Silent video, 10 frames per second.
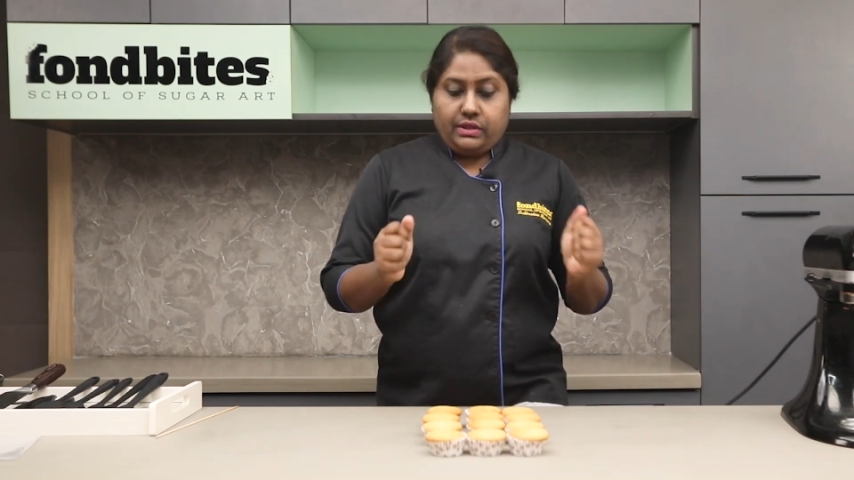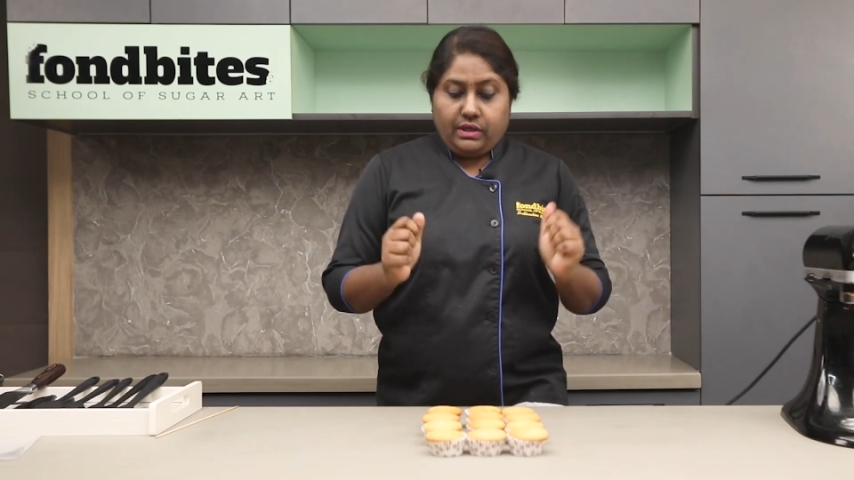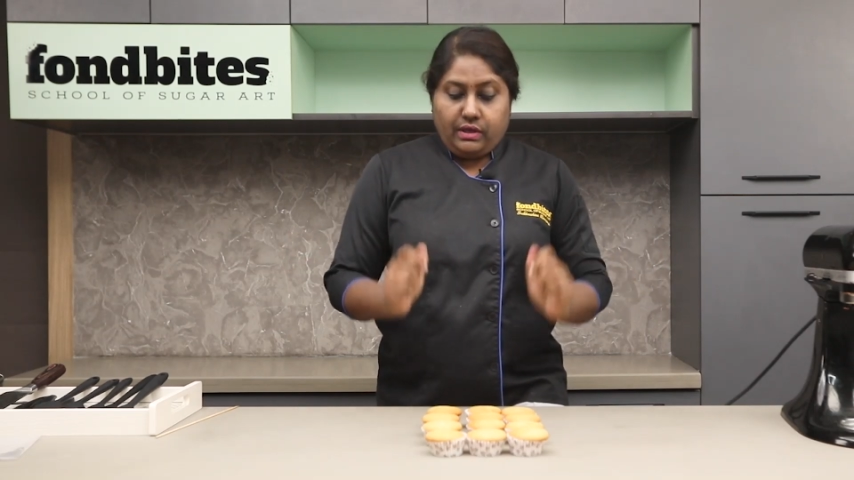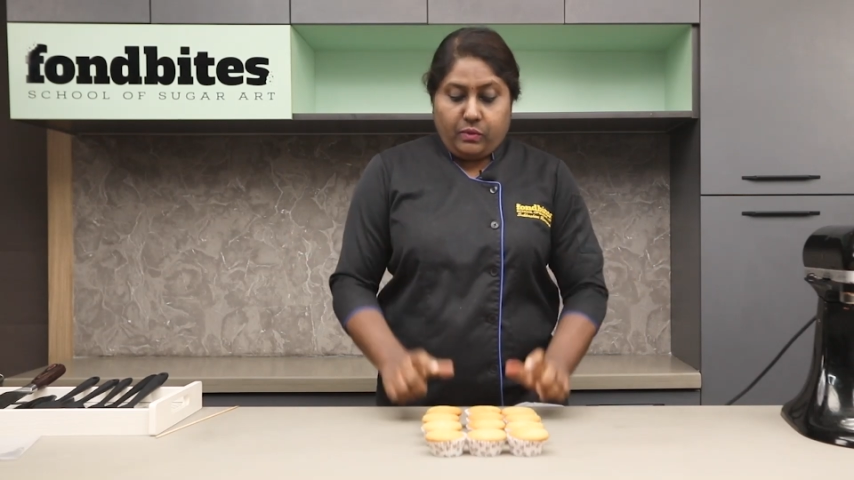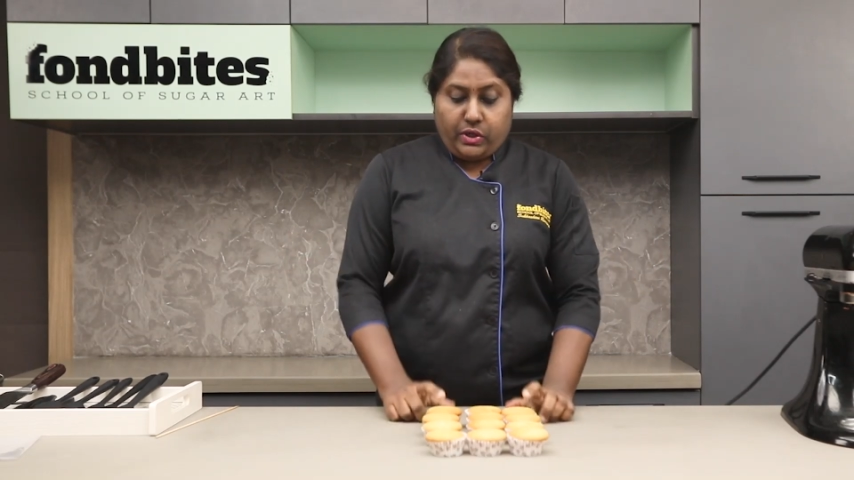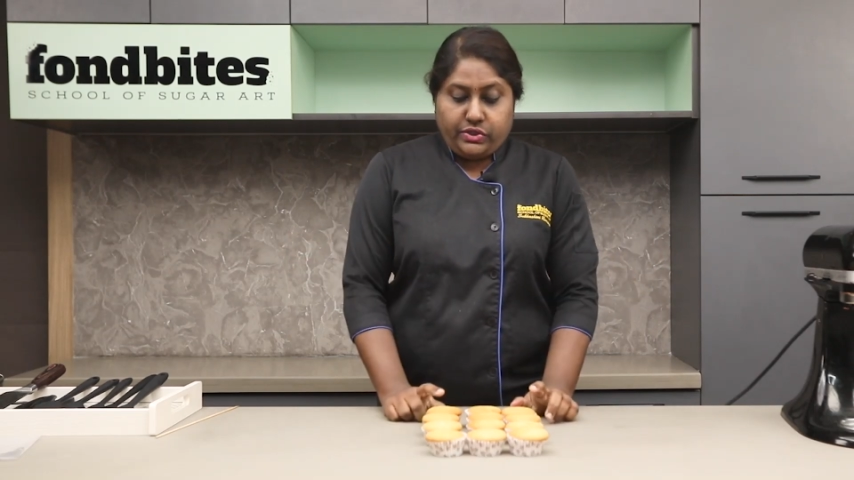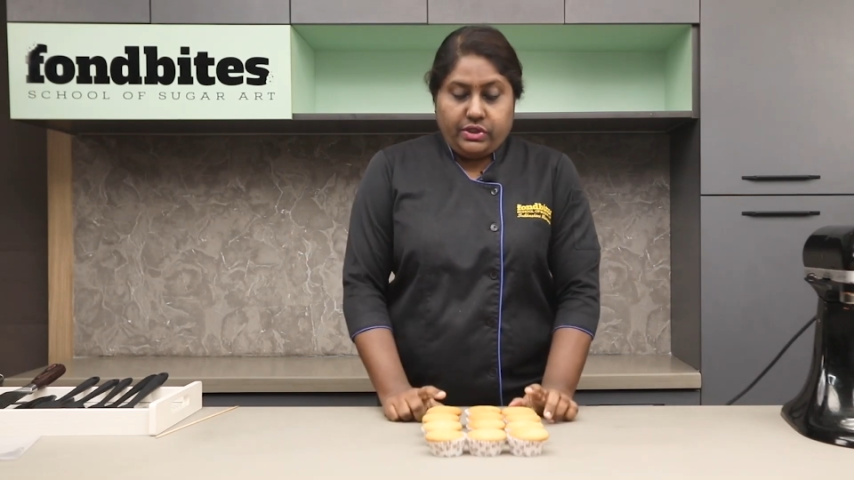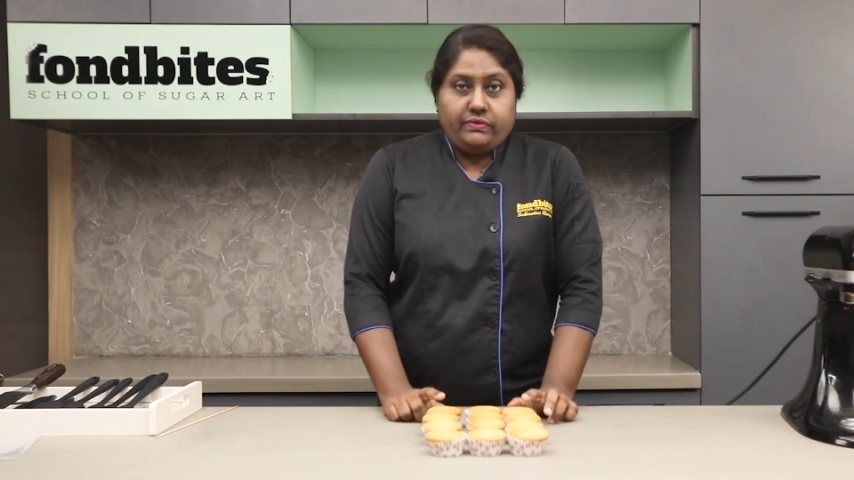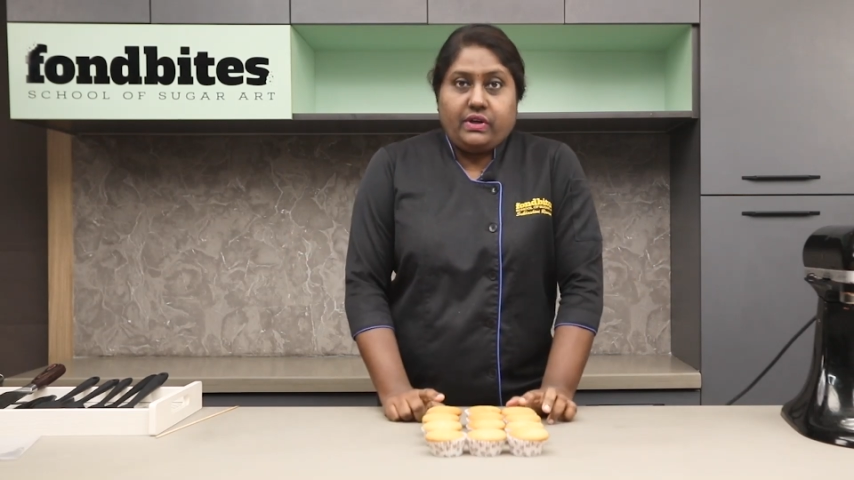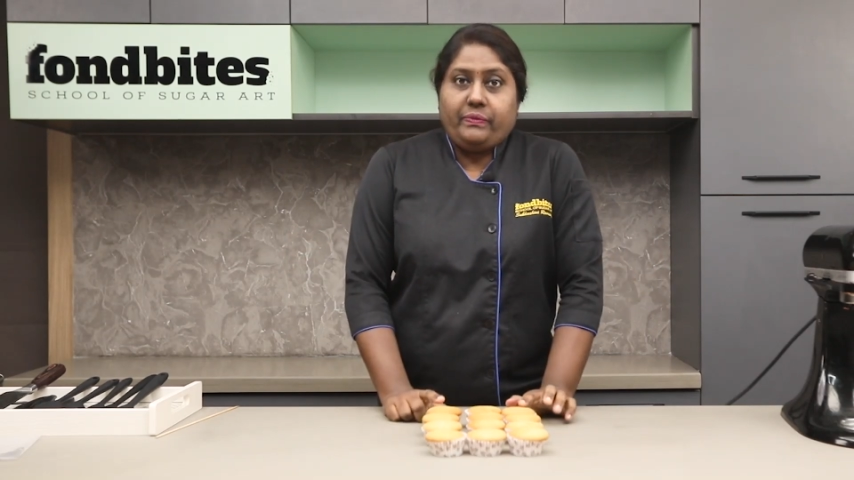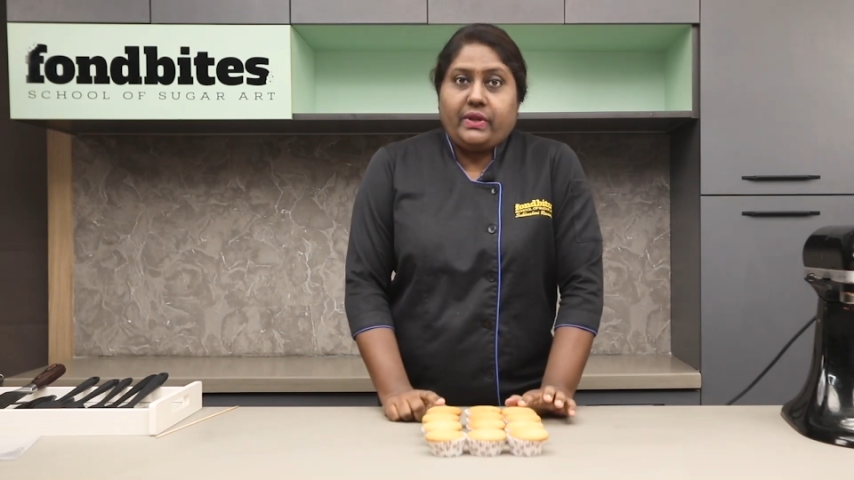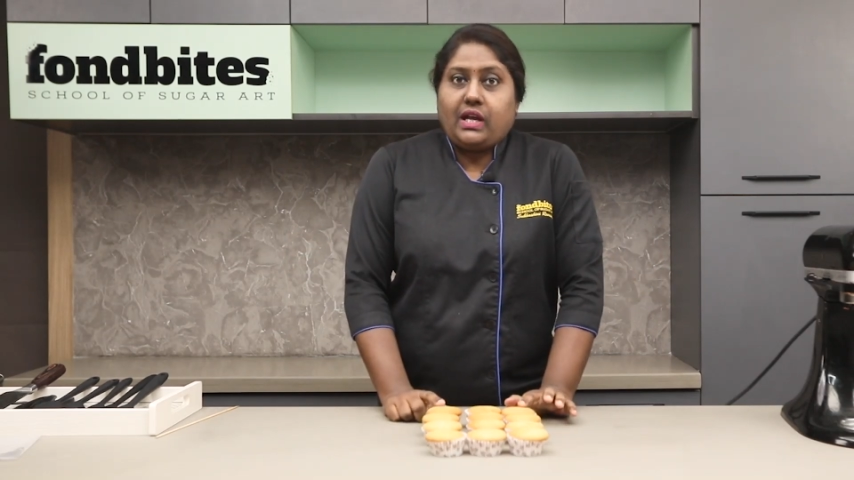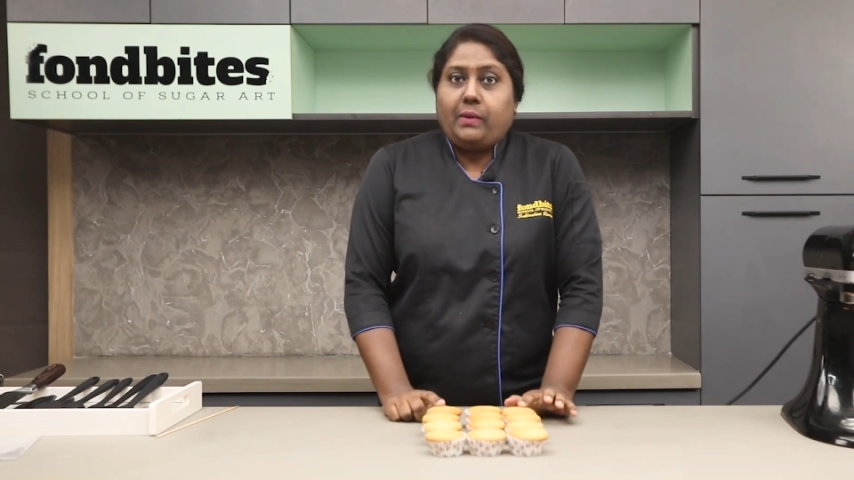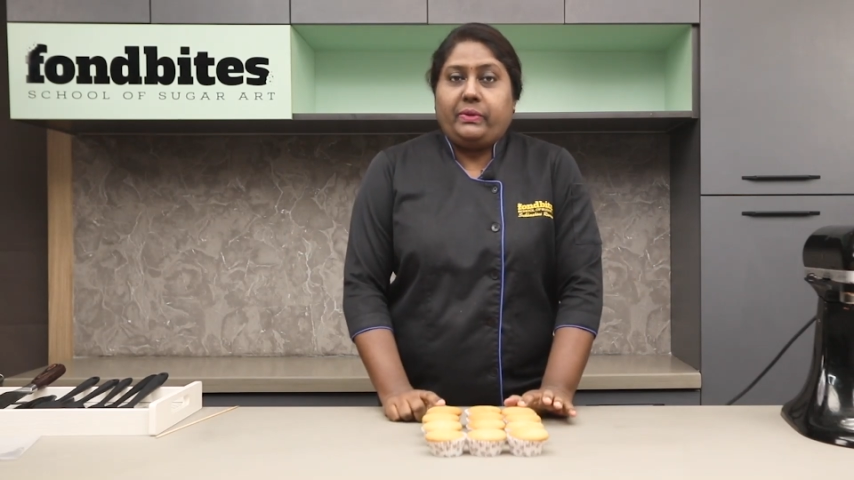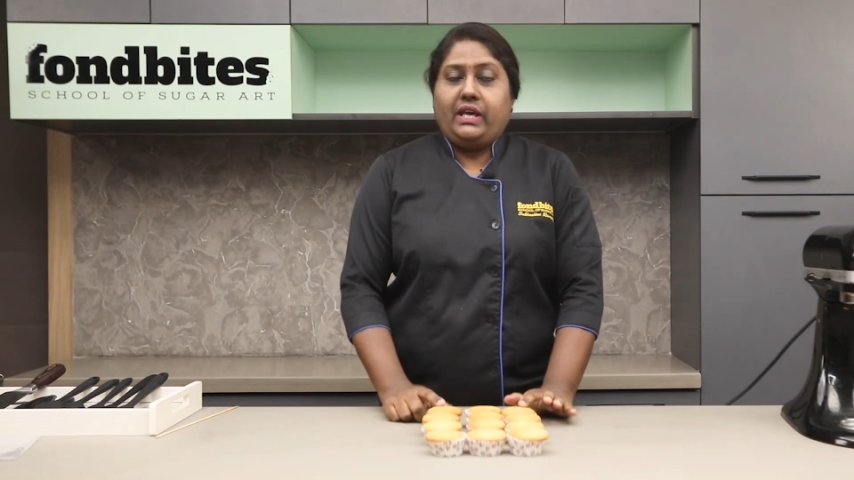the moisture from the
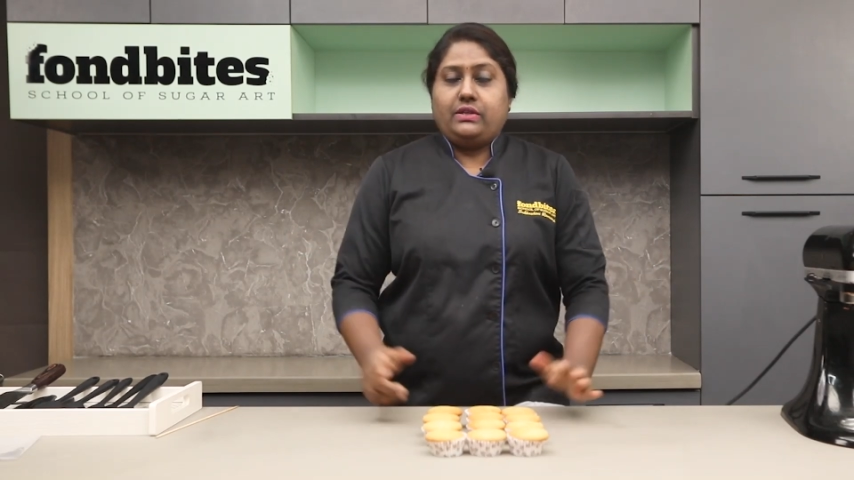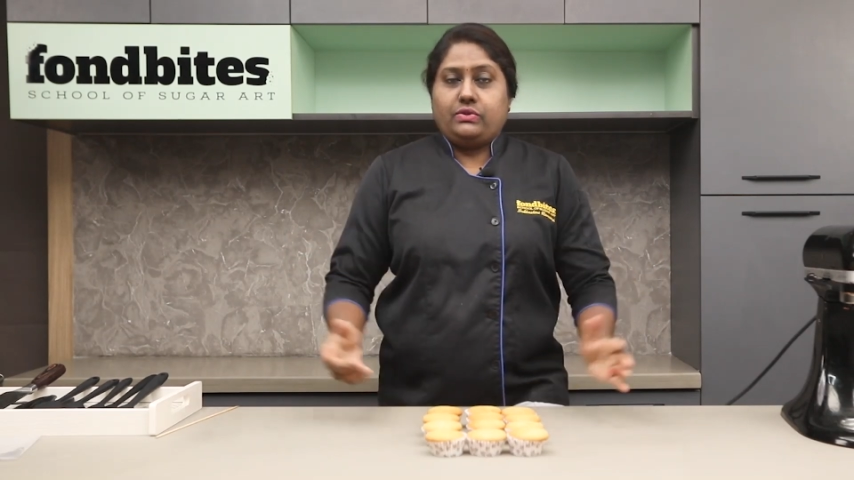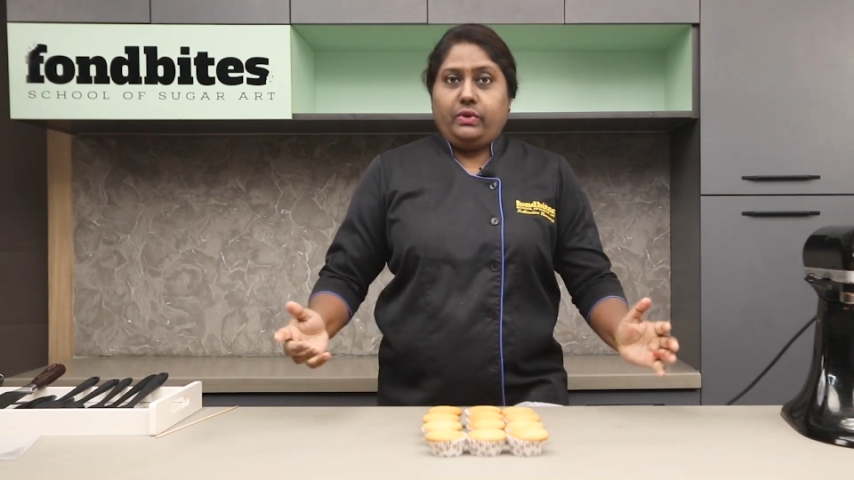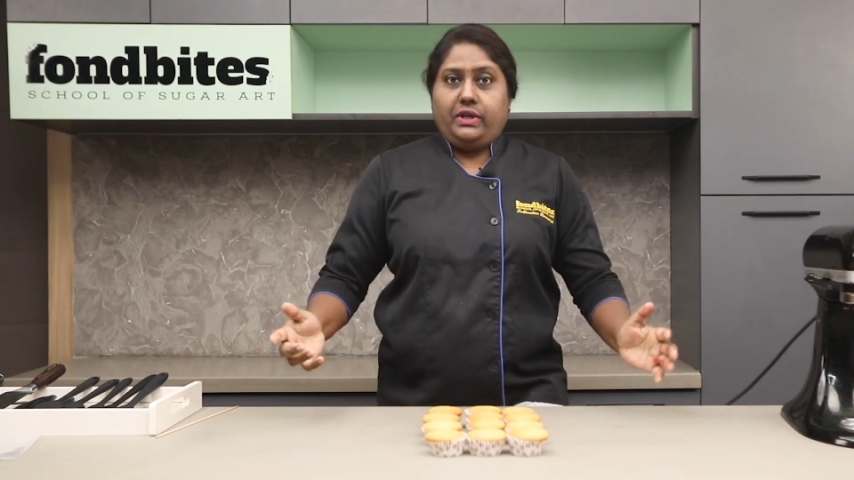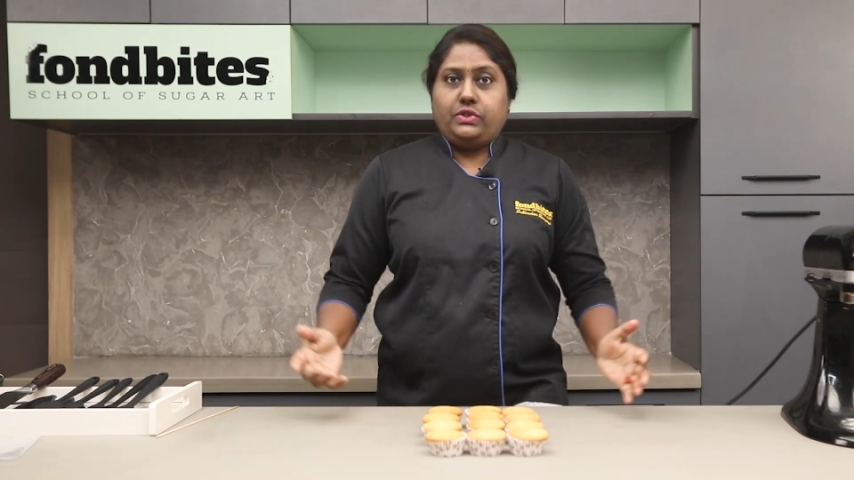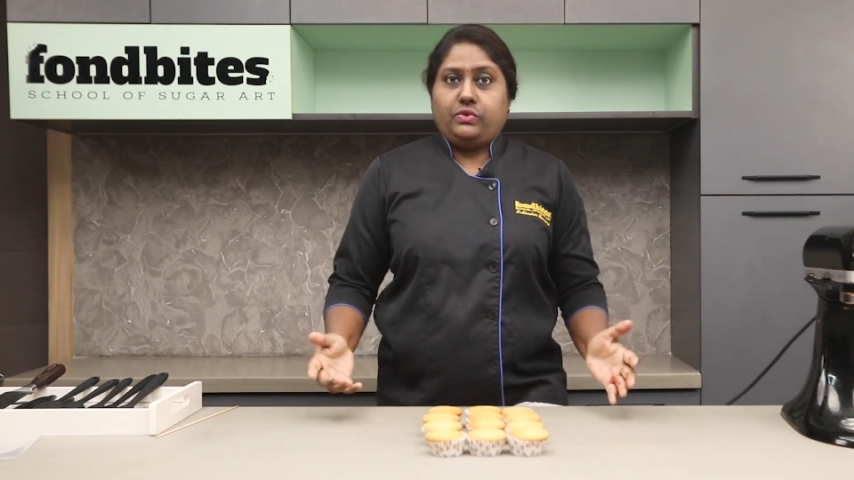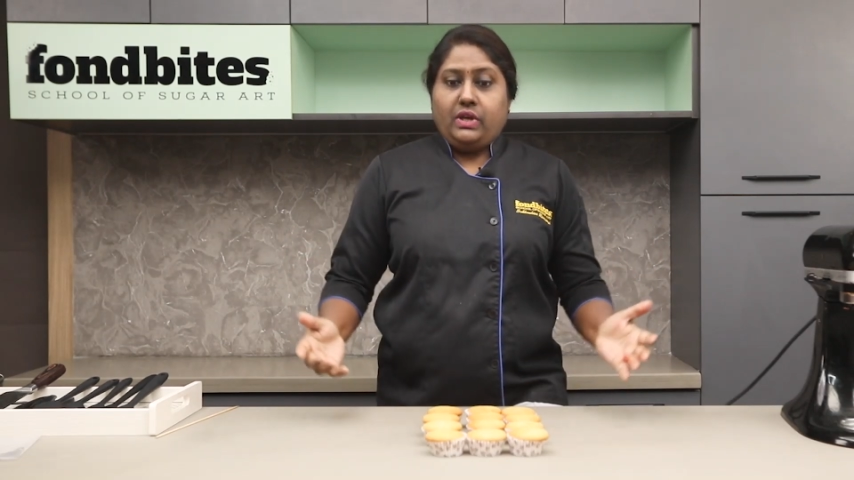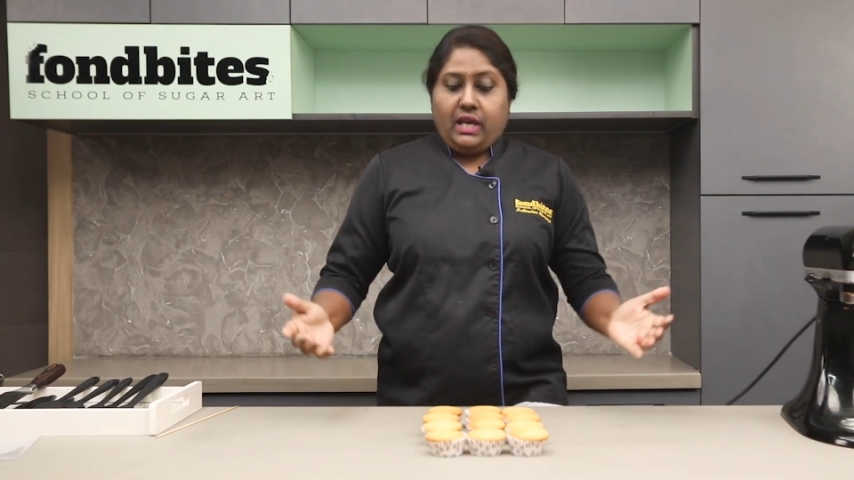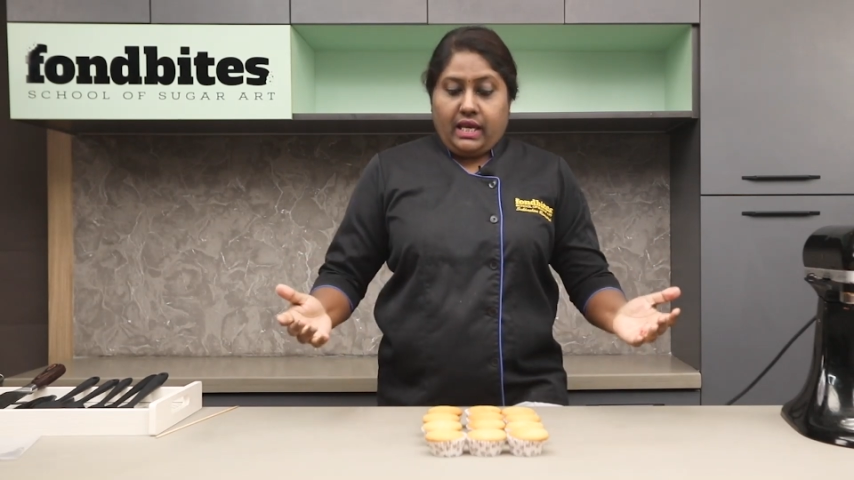cupcake is going to